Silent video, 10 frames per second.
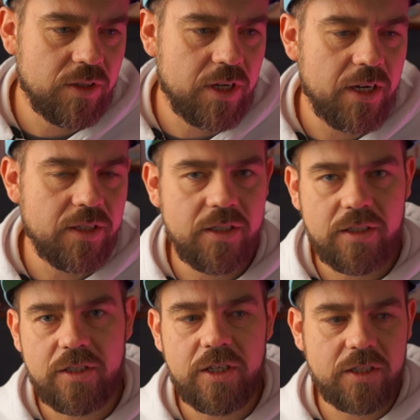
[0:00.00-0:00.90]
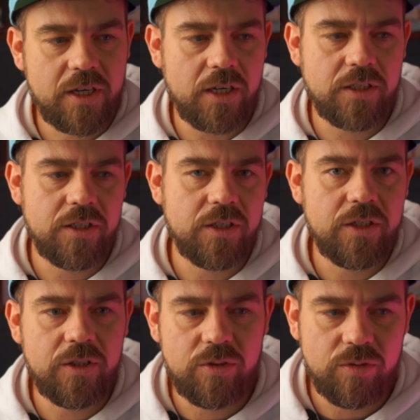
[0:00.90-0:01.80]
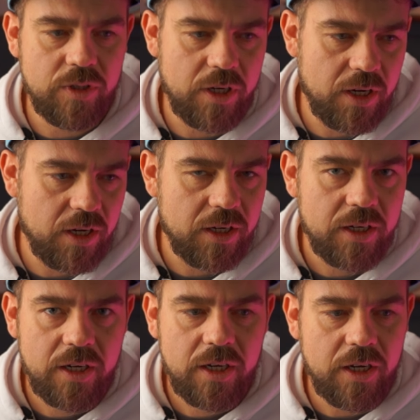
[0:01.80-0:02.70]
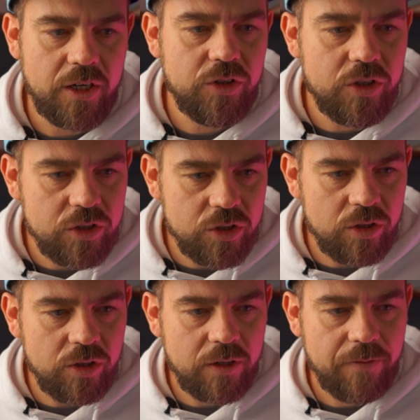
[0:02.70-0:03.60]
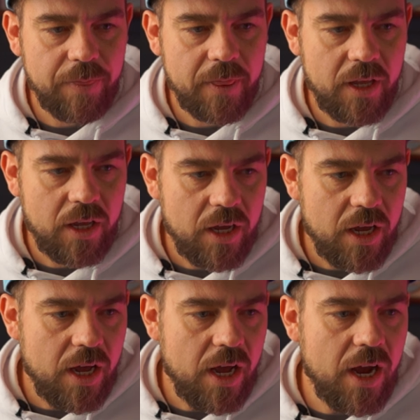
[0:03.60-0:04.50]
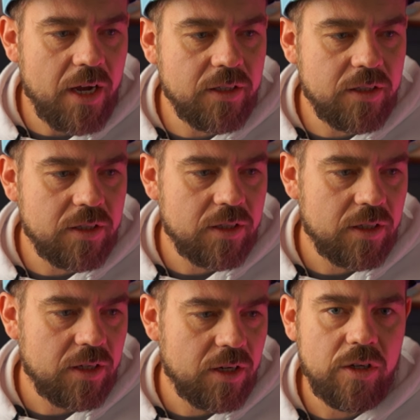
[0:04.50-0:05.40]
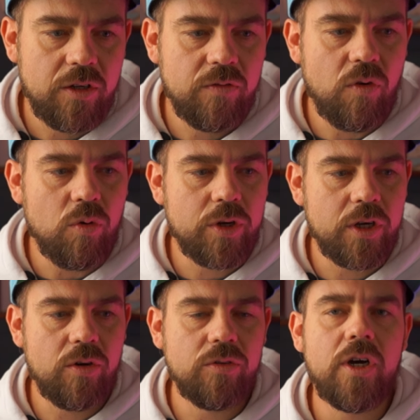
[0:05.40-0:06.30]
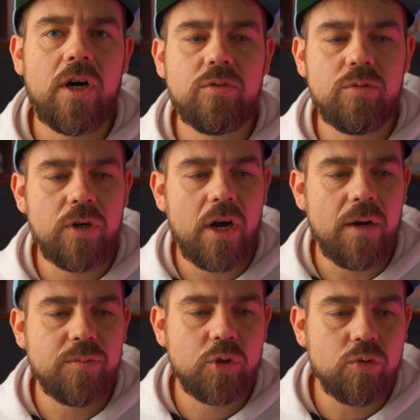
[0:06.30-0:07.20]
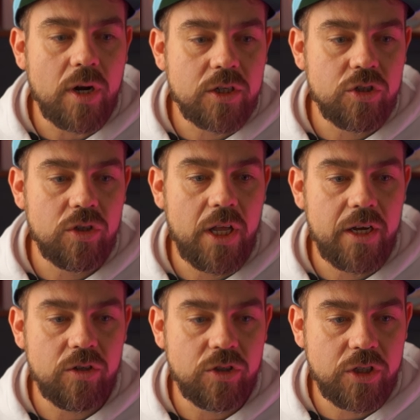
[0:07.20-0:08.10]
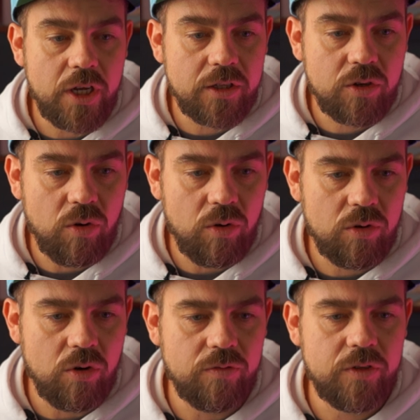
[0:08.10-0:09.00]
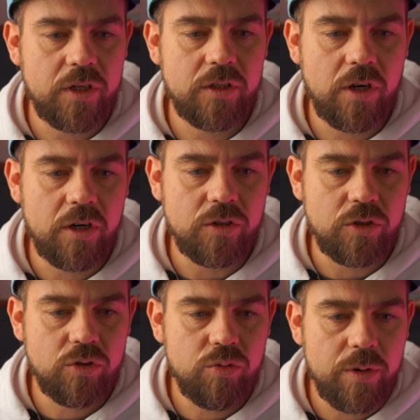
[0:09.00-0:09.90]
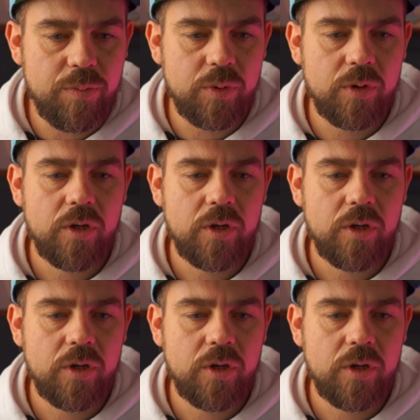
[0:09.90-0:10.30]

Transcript: case is just casting it to the integer, and invoking on the hardware abstraction layer set color of the entire strip